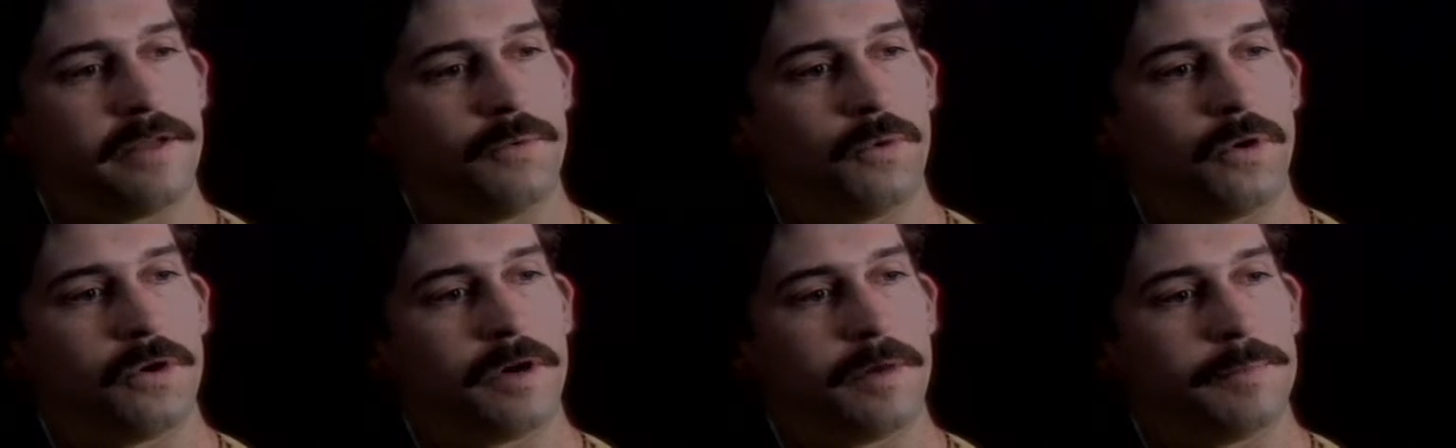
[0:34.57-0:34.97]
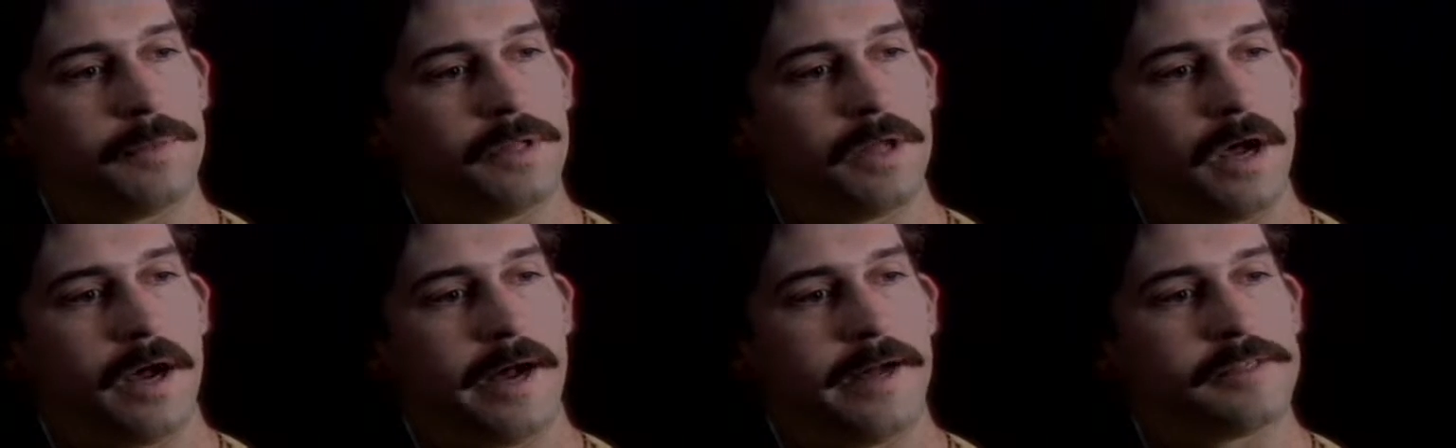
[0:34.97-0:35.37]
woke up in
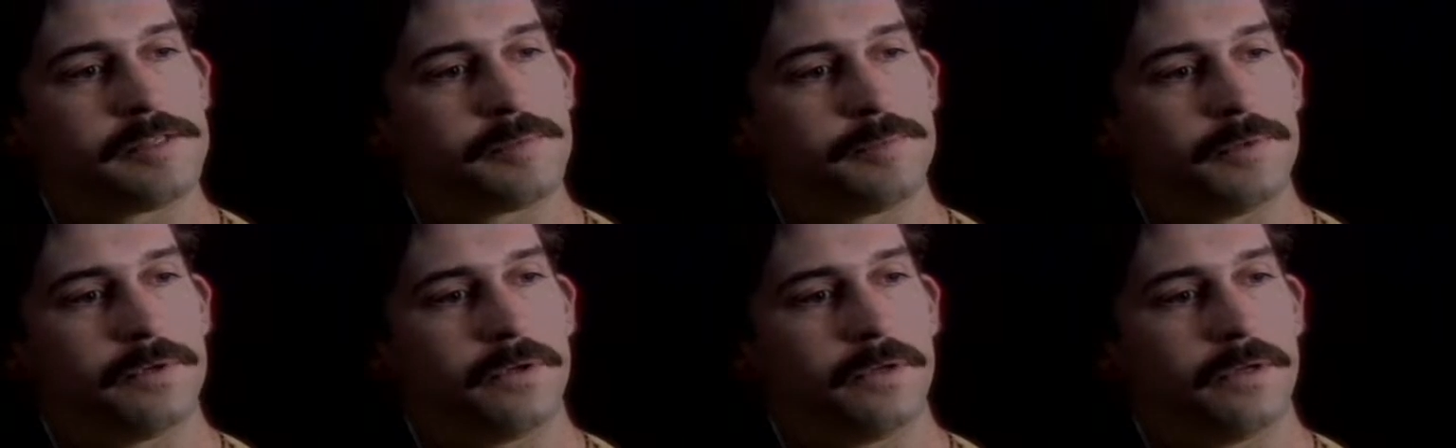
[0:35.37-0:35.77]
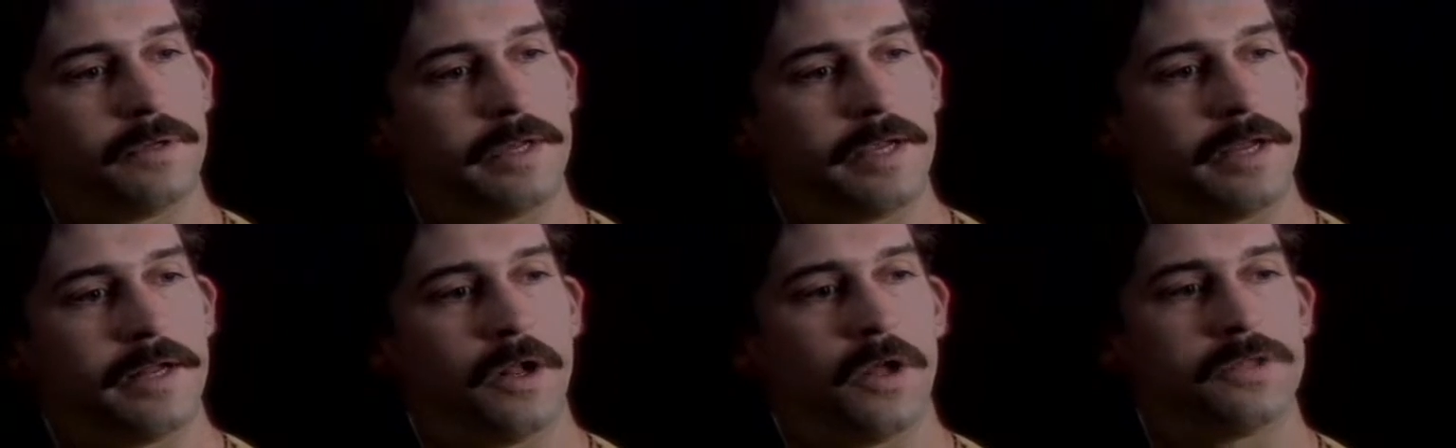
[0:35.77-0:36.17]
the hospital,
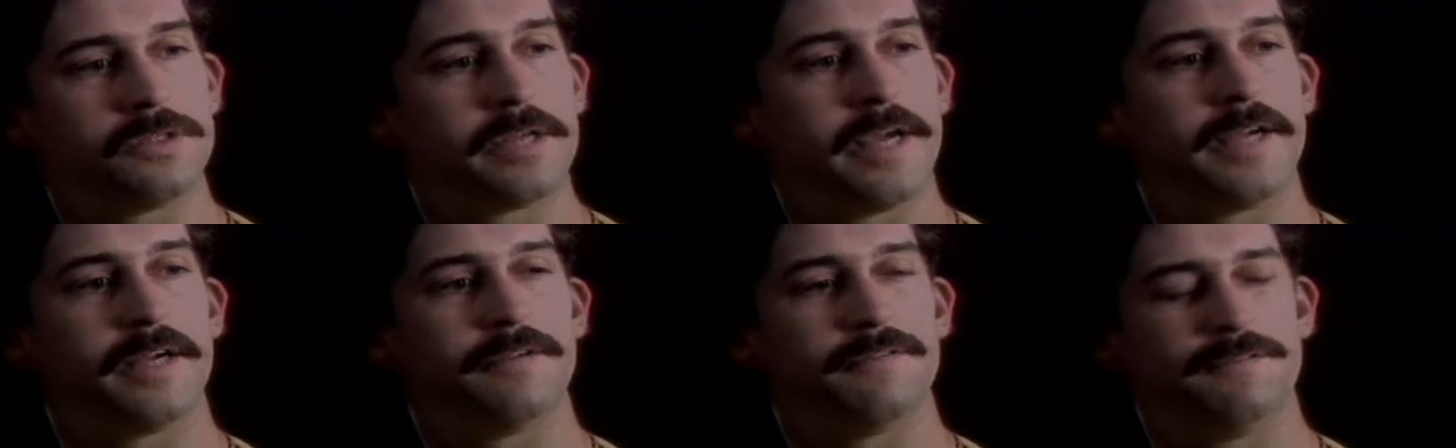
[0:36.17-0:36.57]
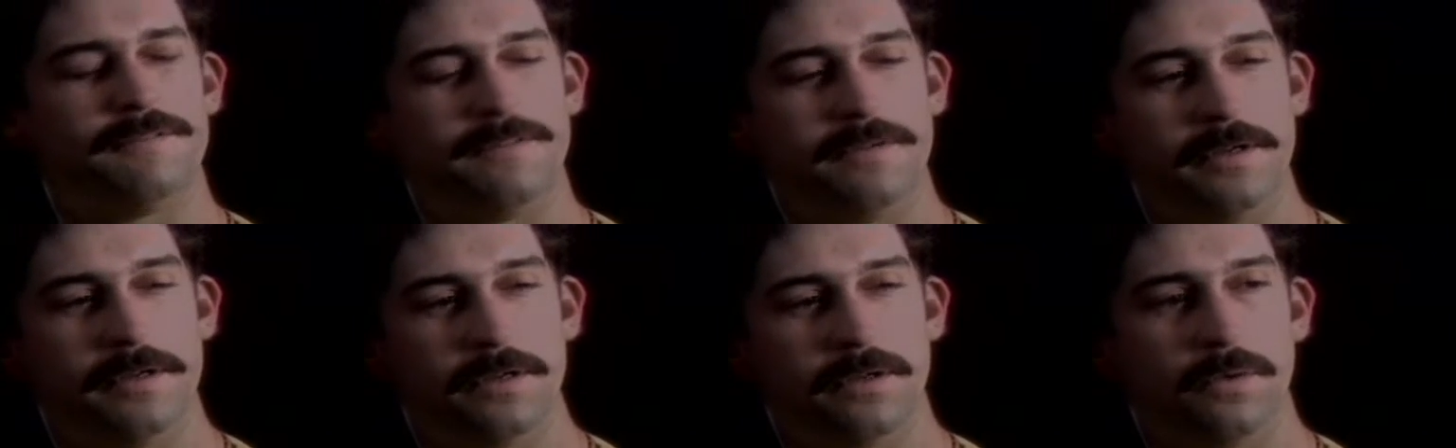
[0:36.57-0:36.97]
and all I could
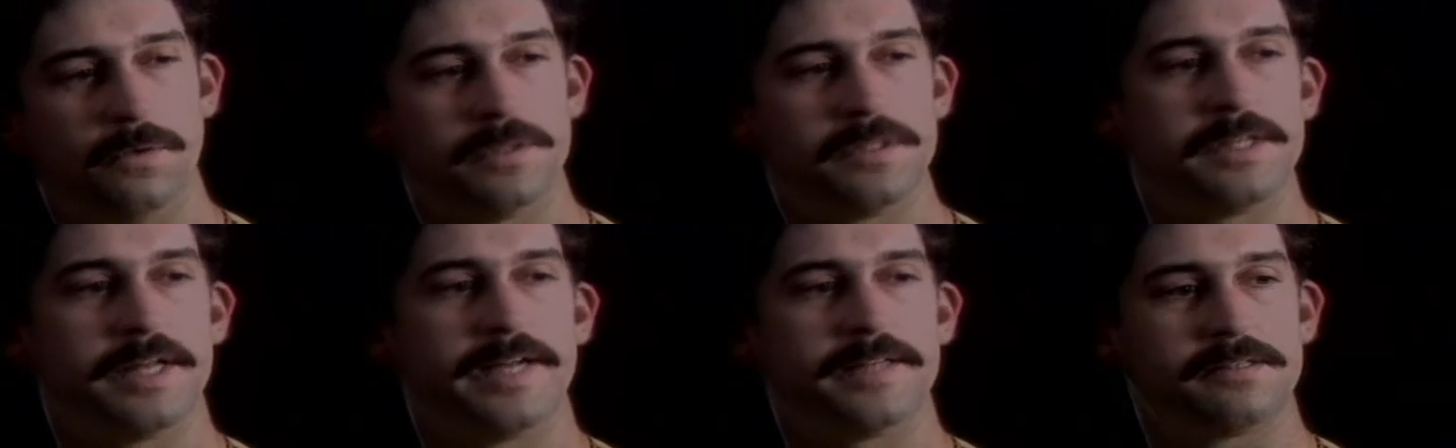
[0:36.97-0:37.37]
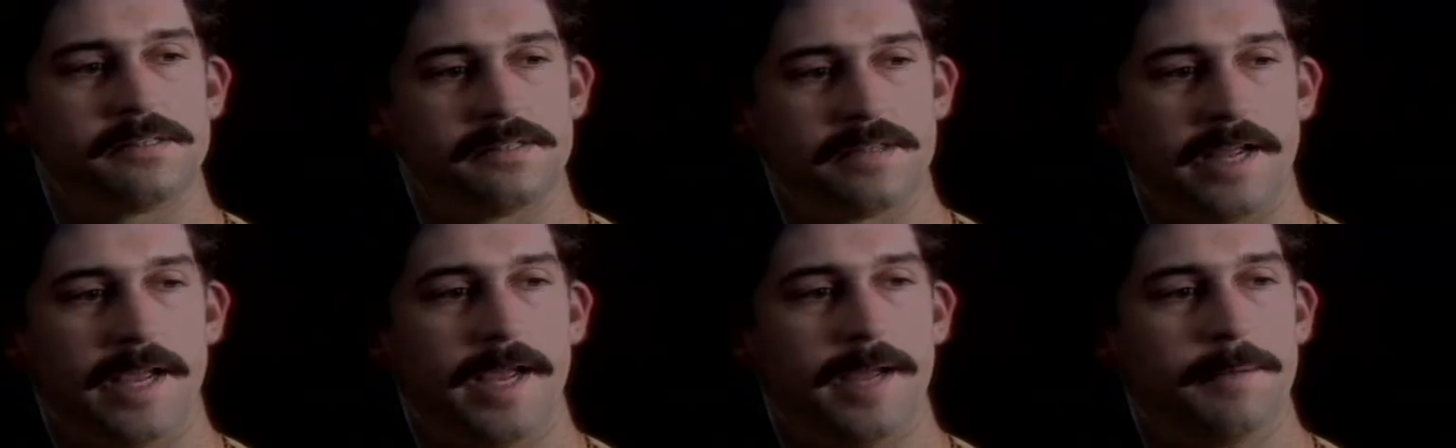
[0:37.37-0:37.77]
feel was that
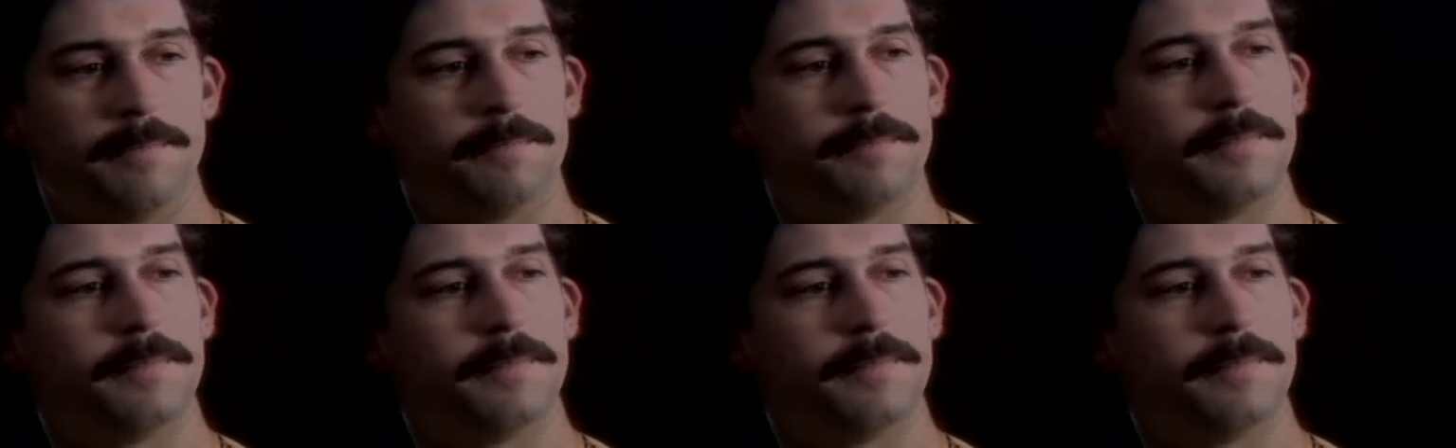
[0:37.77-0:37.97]
same...